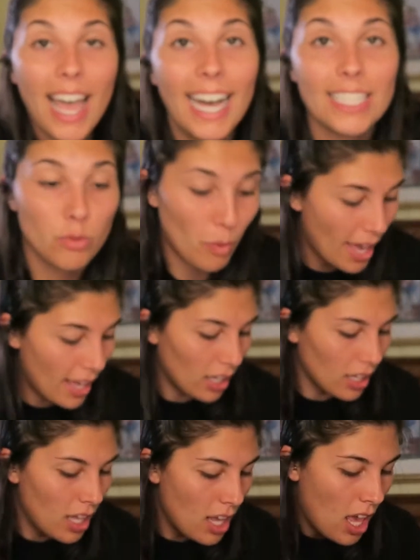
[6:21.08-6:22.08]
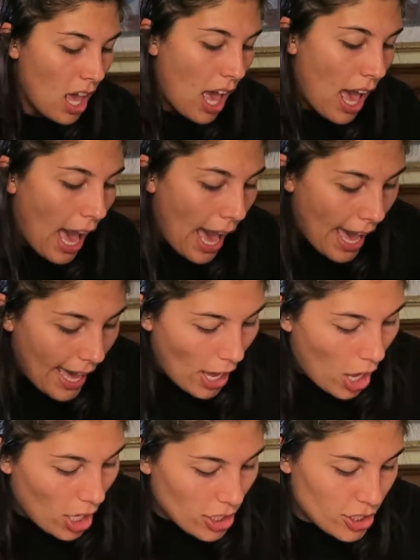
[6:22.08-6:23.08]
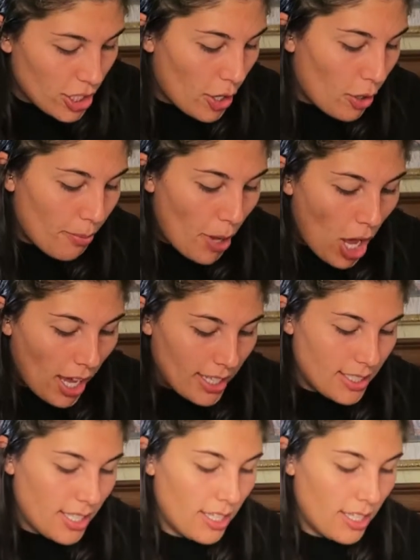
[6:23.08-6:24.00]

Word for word: as well. I also bought